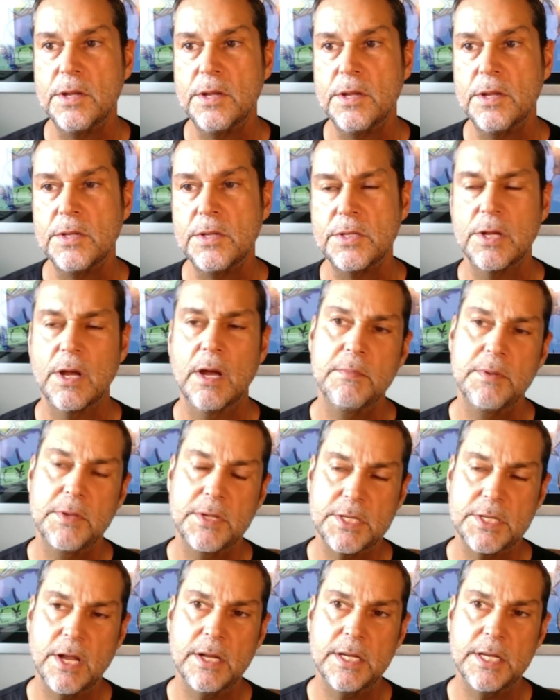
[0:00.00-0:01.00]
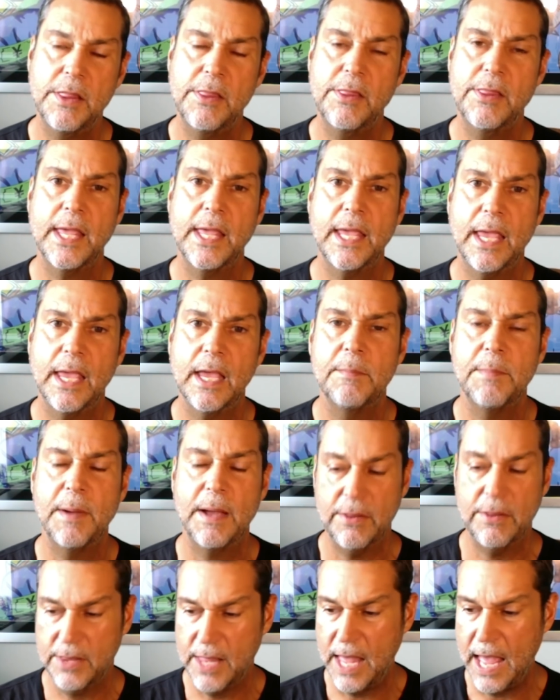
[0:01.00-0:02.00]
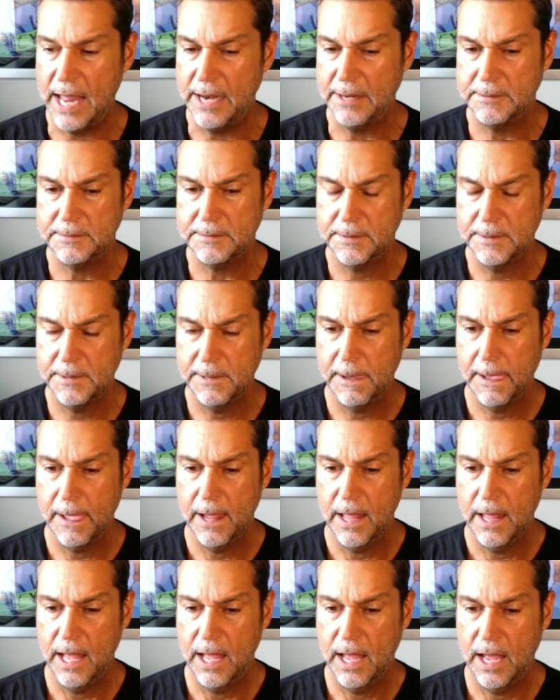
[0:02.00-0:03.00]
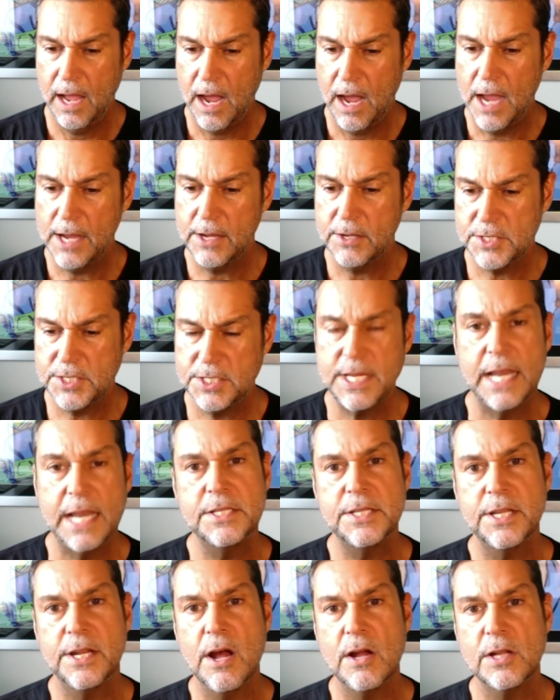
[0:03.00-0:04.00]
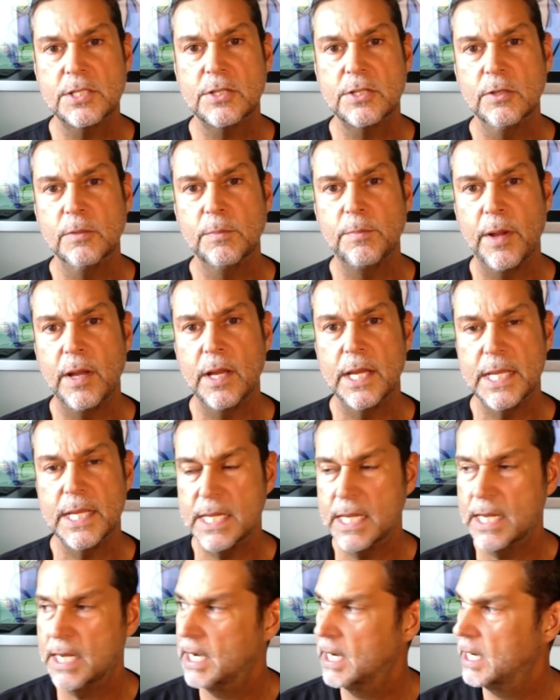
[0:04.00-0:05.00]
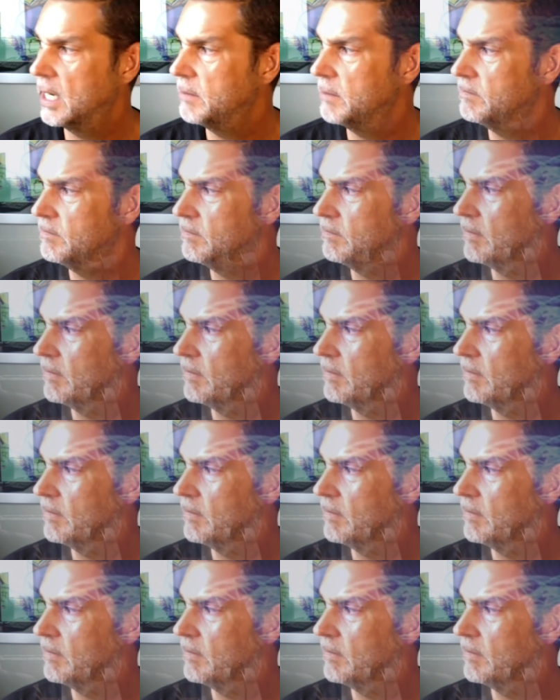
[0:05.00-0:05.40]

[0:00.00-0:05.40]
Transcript: So I started thinking about that. I got sent an article by, um,